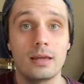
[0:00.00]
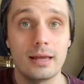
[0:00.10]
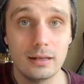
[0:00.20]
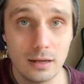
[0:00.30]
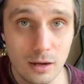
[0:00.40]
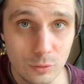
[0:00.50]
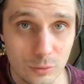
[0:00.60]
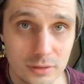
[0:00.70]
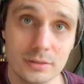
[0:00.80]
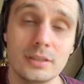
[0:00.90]

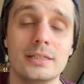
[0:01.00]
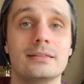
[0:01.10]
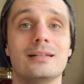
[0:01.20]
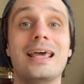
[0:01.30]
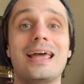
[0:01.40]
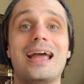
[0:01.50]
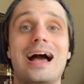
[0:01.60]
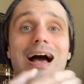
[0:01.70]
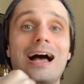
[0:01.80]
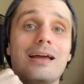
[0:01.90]
Hello! Today
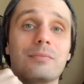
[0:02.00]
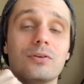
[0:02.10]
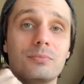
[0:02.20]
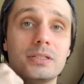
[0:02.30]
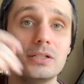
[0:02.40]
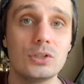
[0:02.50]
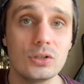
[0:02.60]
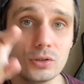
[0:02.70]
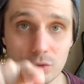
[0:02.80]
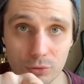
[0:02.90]
I am going to be
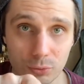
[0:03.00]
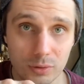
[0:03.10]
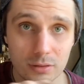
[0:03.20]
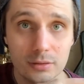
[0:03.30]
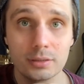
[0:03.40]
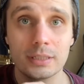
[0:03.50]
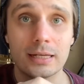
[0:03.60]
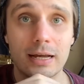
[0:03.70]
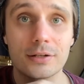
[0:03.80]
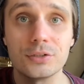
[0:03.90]
teaching you
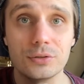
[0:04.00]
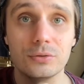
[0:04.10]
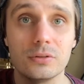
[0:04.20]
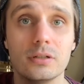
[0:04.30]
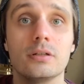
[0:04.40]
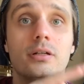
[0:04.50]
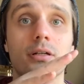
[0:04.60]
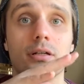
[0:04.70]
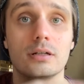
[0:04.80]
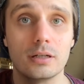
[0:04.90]
how to tune
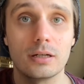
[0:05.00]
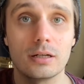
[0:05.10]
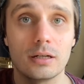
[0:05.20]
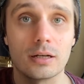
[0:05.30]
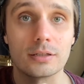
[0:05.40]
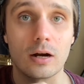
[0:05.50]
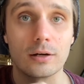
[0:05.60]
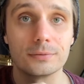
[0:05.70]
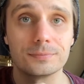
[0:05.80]
a guitar.